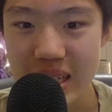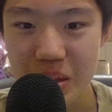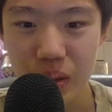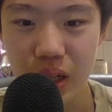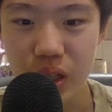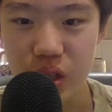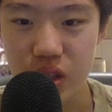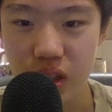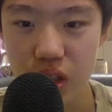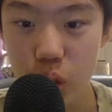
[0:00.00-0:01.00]

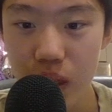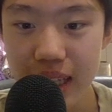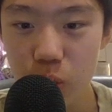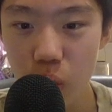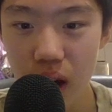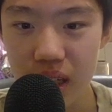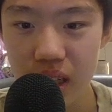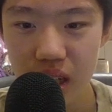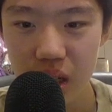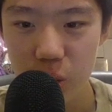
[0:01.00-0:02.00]
blunders to queen e1,
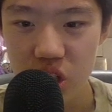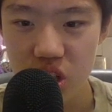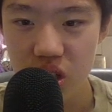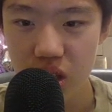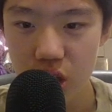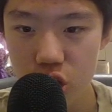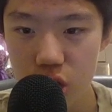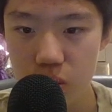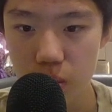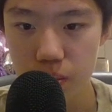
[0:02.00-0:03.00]
which
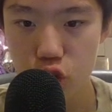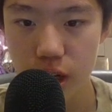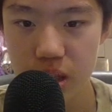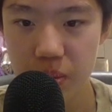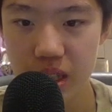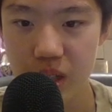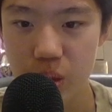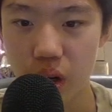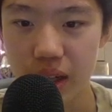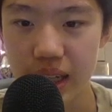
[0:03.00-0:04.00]
just tries to pick up this
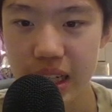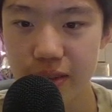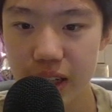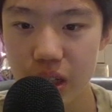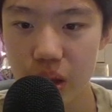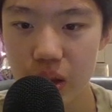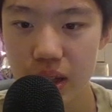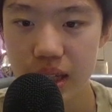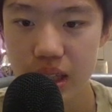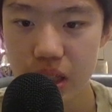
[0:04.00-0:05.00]
pawn. And if I go
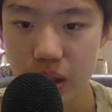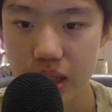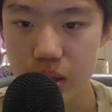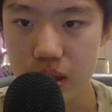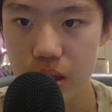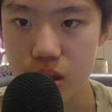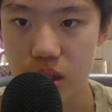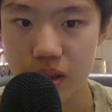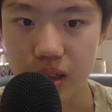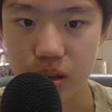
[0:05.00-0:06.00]
here, he goes here or
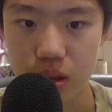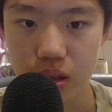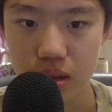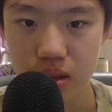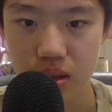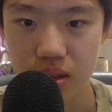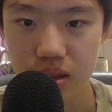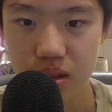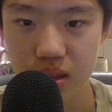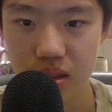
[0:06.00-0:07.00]
something, or
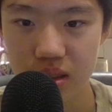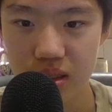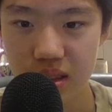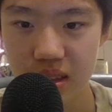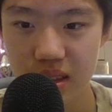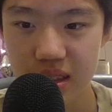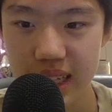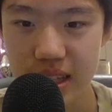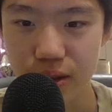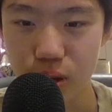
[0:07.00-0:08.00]

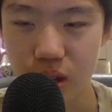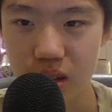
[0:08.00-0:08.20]
knight c4.